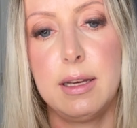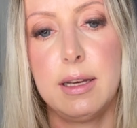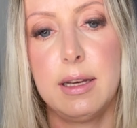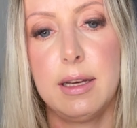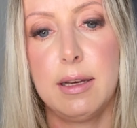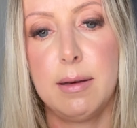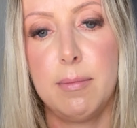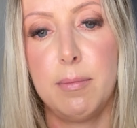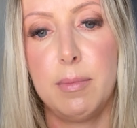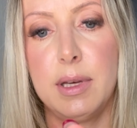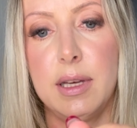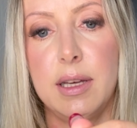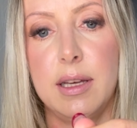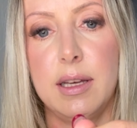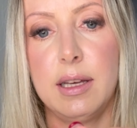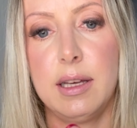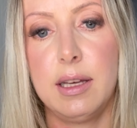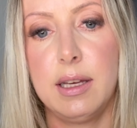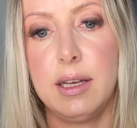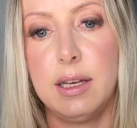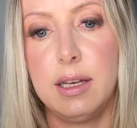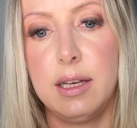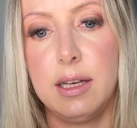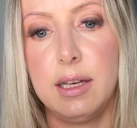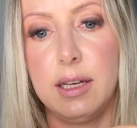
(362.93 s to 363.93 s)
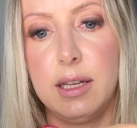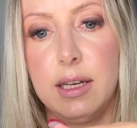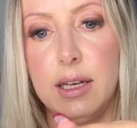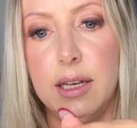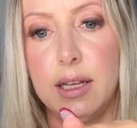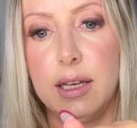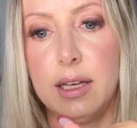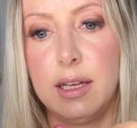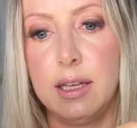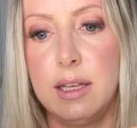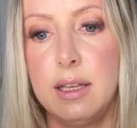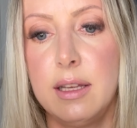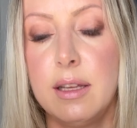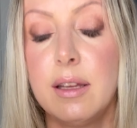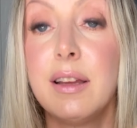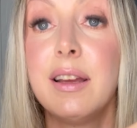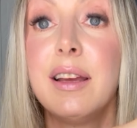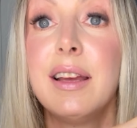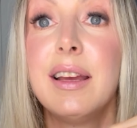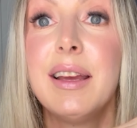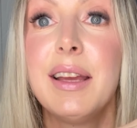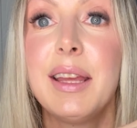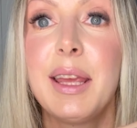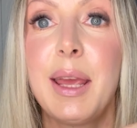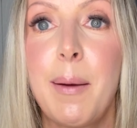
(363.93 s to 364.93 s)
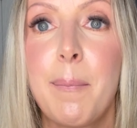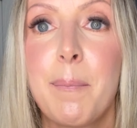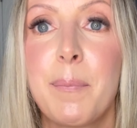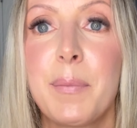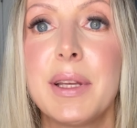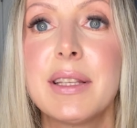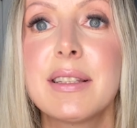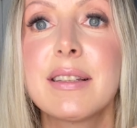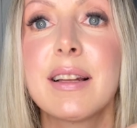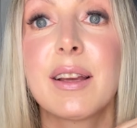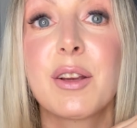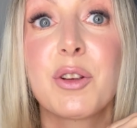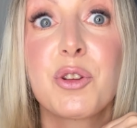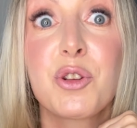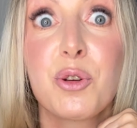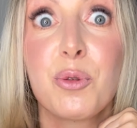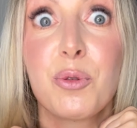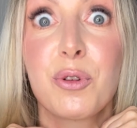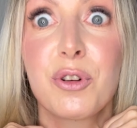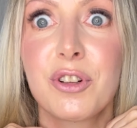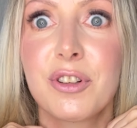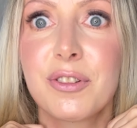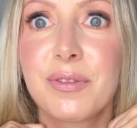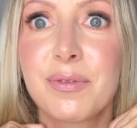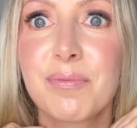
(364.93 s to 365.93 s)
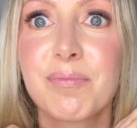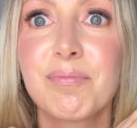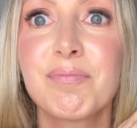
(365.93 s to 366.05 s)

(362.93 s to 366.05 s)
come on yeah it's like a choker